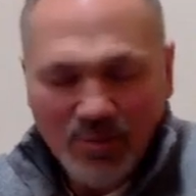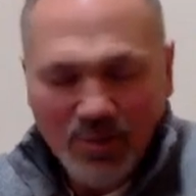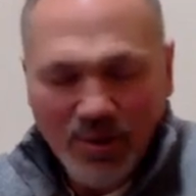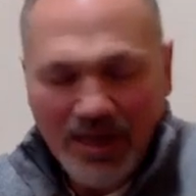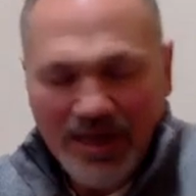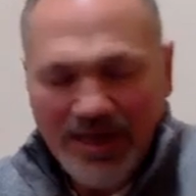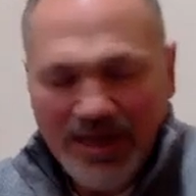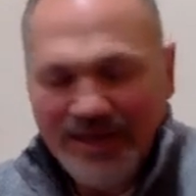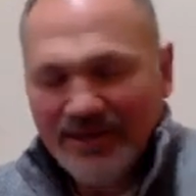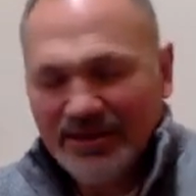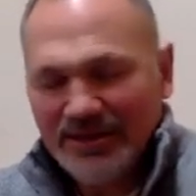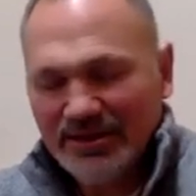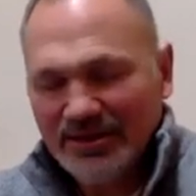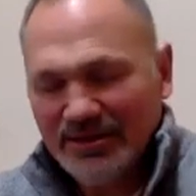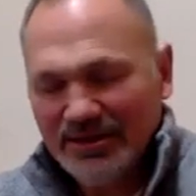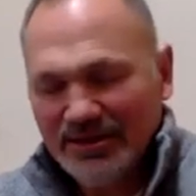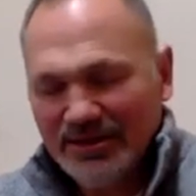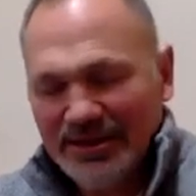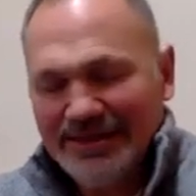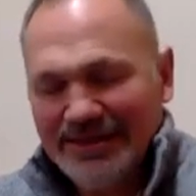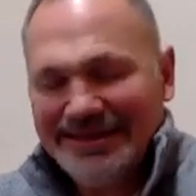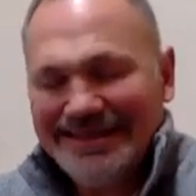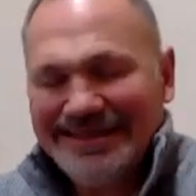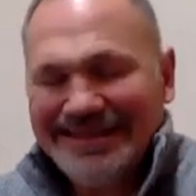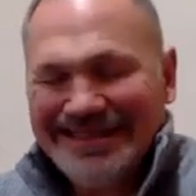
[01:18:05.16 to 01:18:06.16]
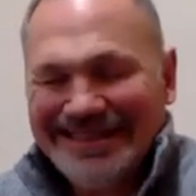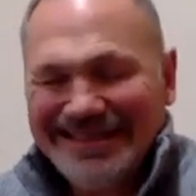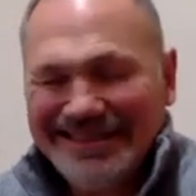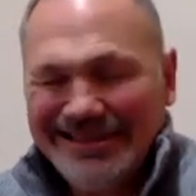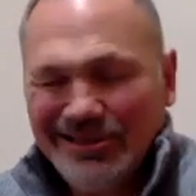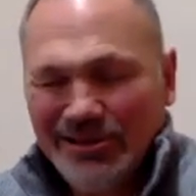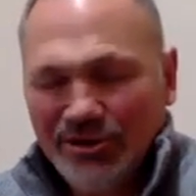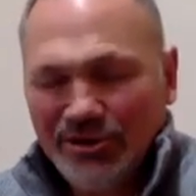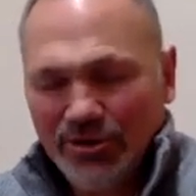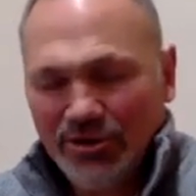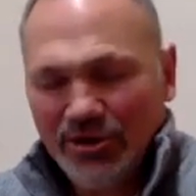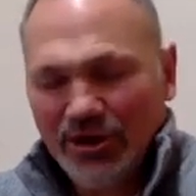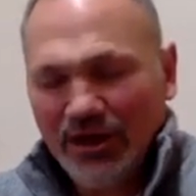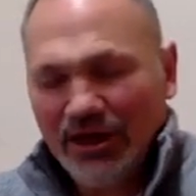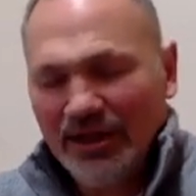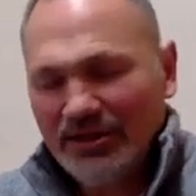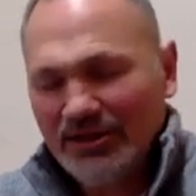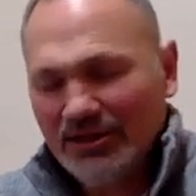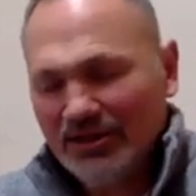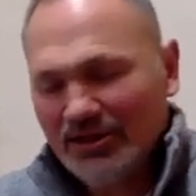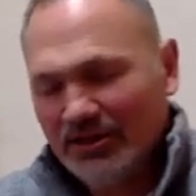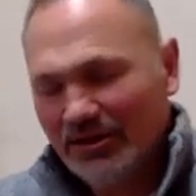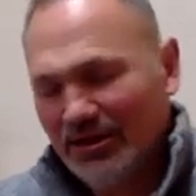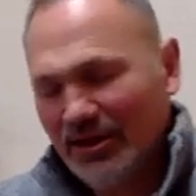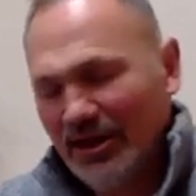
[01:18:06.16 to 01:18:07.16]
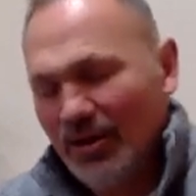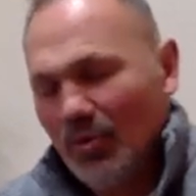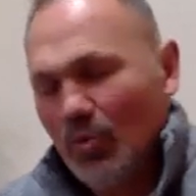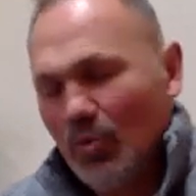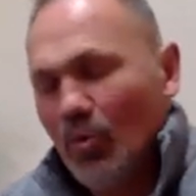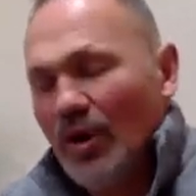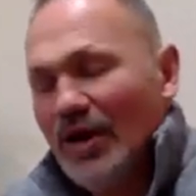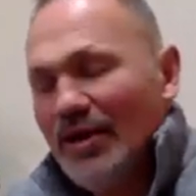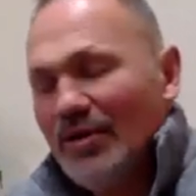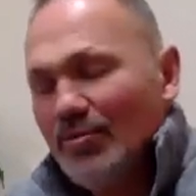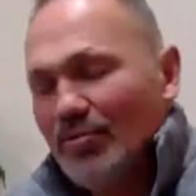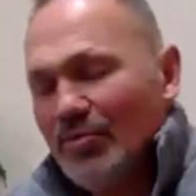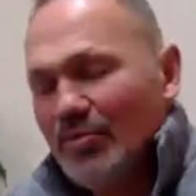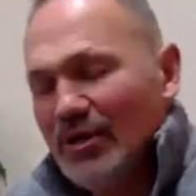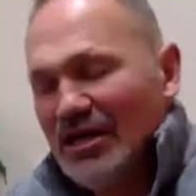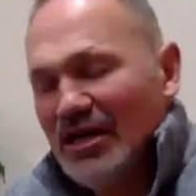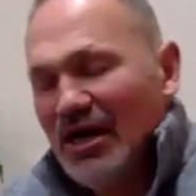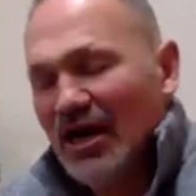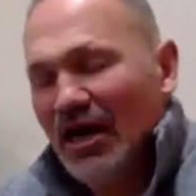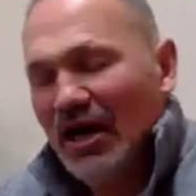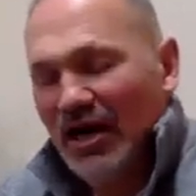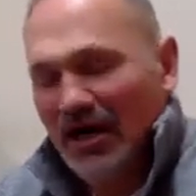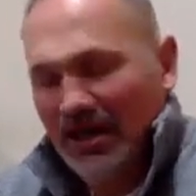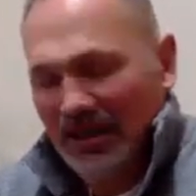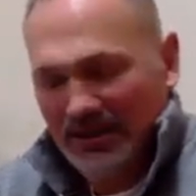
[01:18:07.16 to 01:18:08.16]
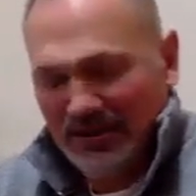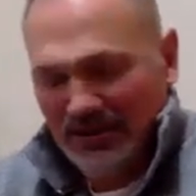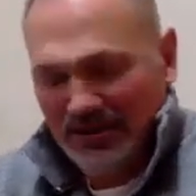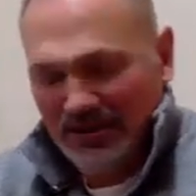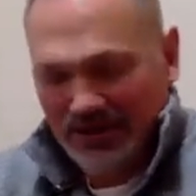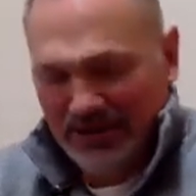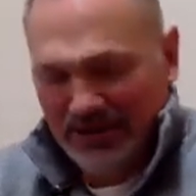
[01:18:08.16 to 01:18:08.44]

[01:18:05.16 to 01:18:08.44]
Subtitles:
wait, they didn't trust, they went beyond.